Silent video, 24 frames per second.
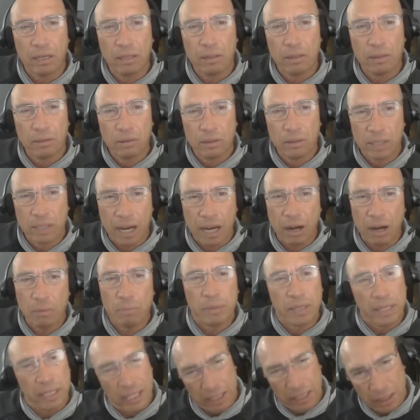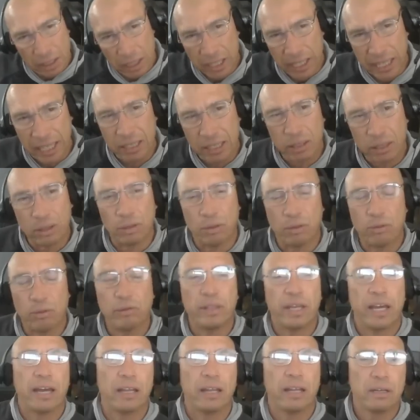you know, to help me to get through
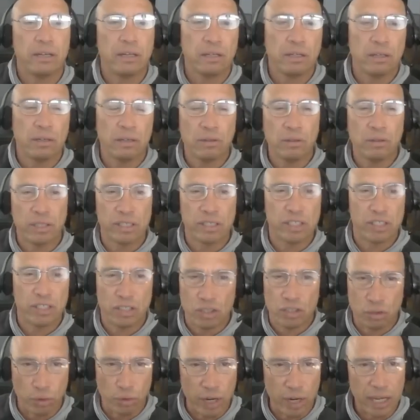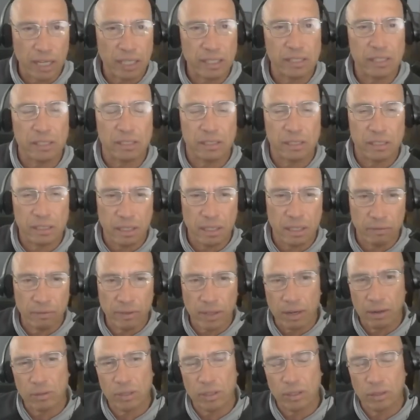that, you know, the stress and stuff
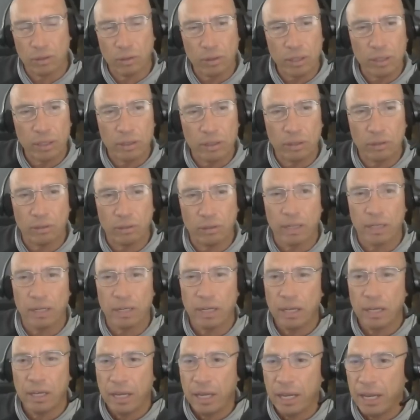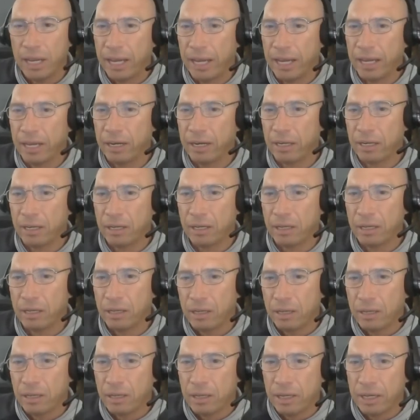that I was going through, and
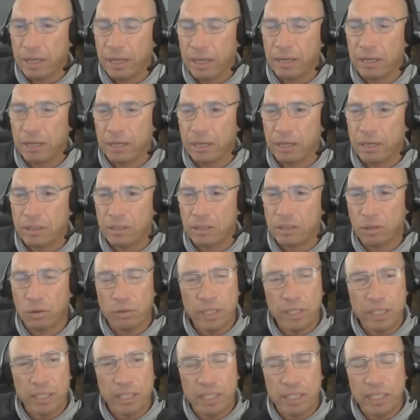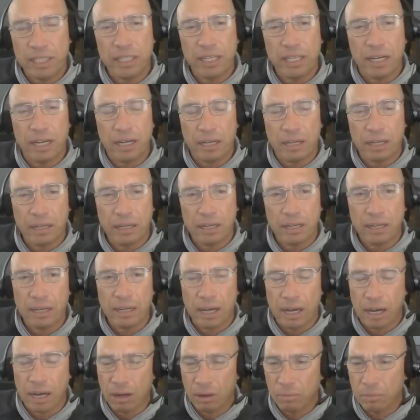Tony D
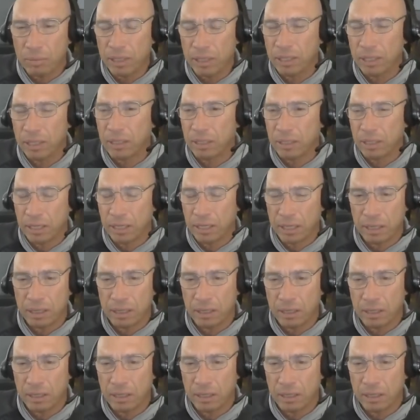helped me, and